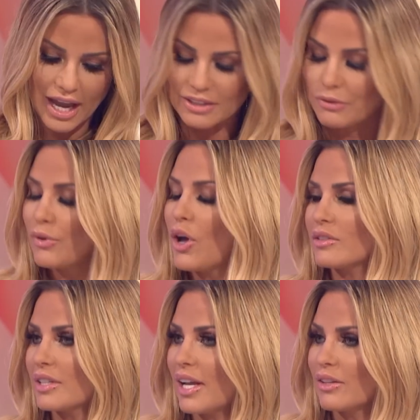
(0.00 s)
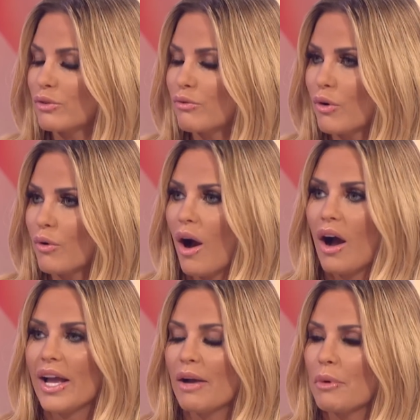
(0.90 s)
as flirting as a rule,
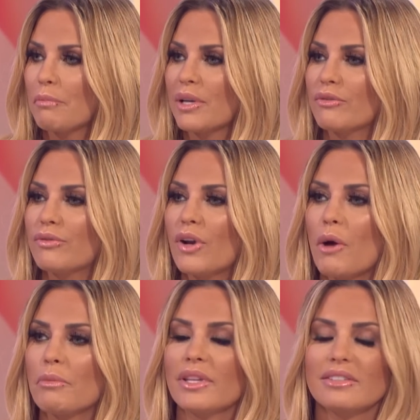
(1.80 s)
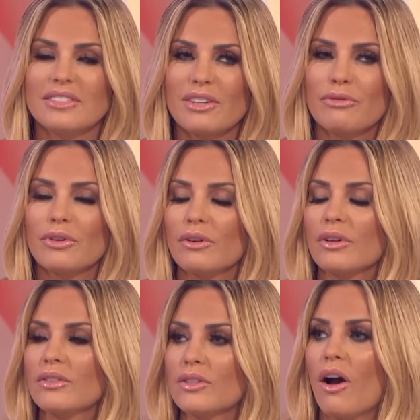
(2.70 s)
I am a big flirt, but there's different
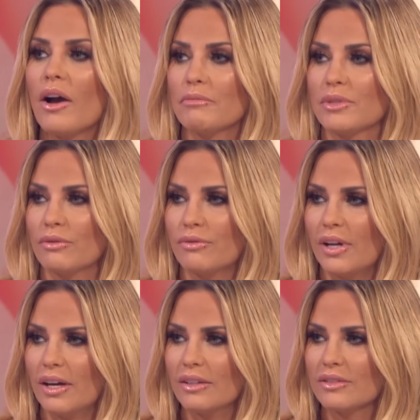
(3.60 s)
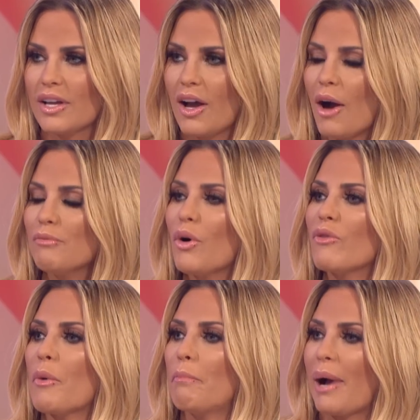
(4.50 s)
types of flirts. I'm more
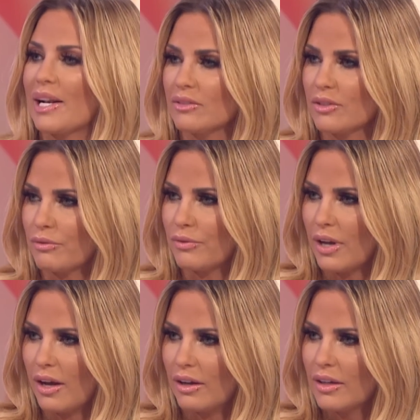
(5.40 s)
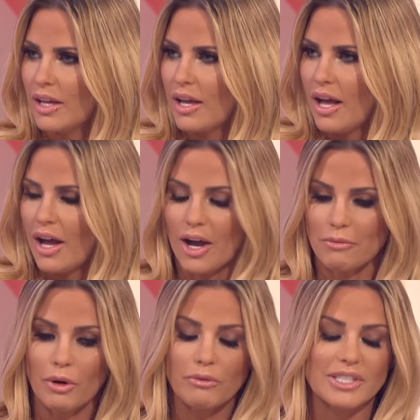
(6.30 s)
of a banter flirt.
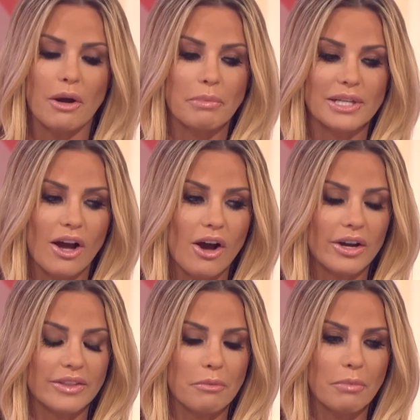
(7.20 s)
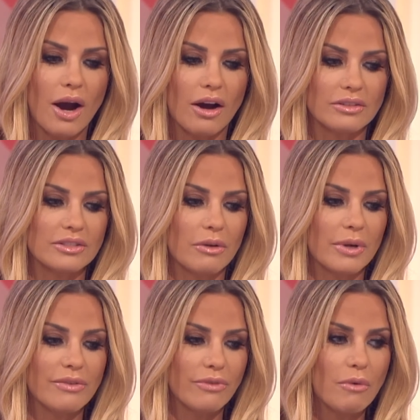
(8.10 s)
And obviously I've been hurt in the past, so
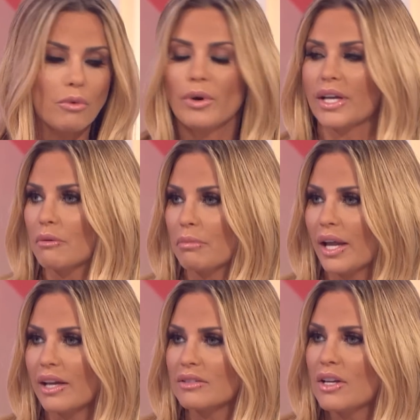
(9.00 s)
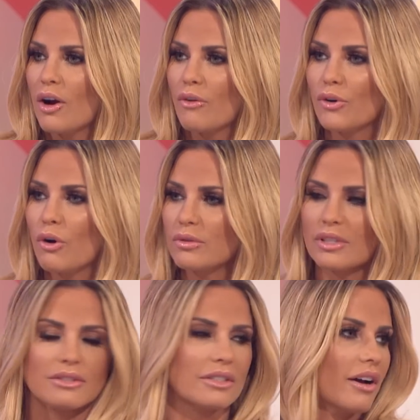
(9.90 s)
if I walk in a place, of course
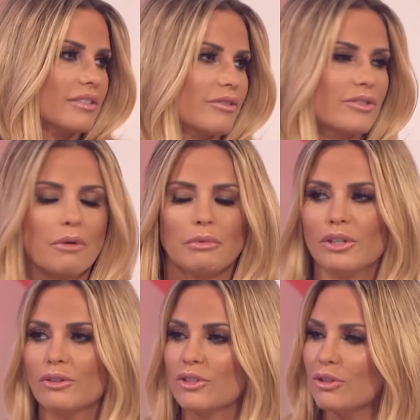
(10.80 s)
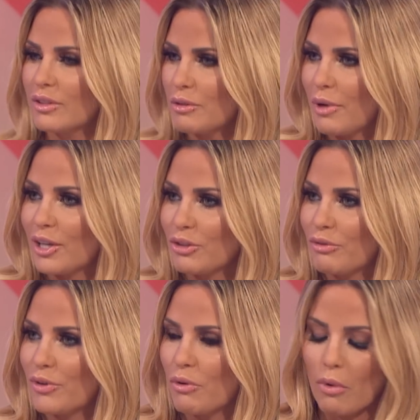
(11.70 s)
it's nice if someone looks at you because it makes
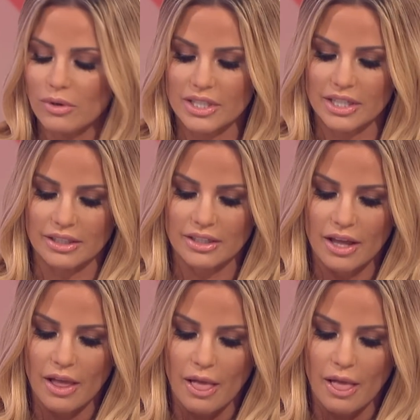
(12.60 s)
you feel wanted.